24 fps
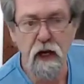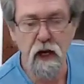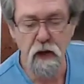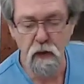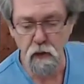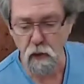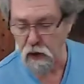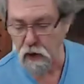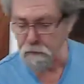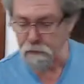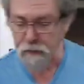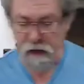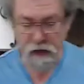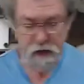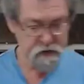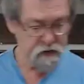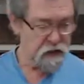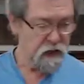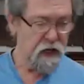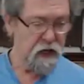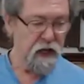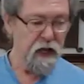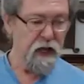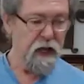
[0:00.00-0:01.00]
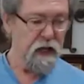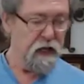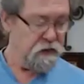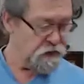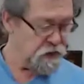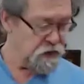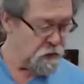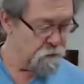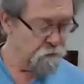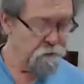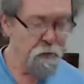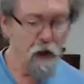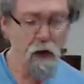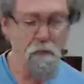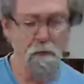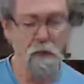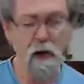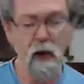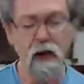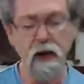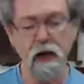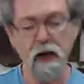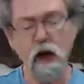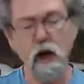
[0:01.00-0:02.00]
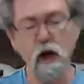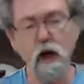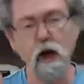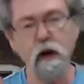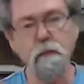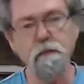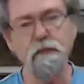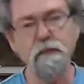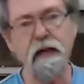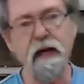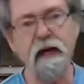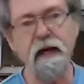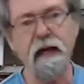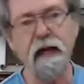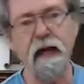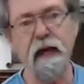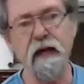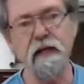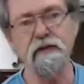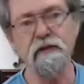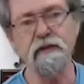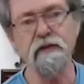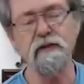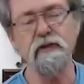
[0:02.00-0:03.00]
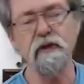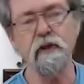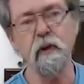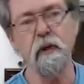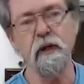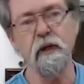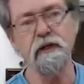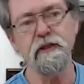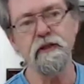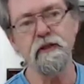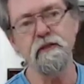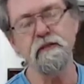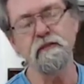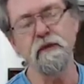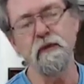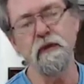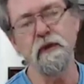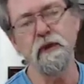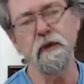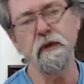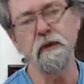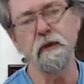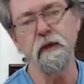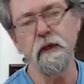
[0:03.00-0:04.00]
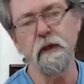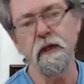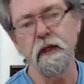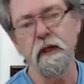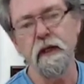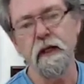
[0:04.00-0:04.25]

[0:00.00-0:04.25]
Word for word: A quarter past. So, Bob, I hope that answers your question for you.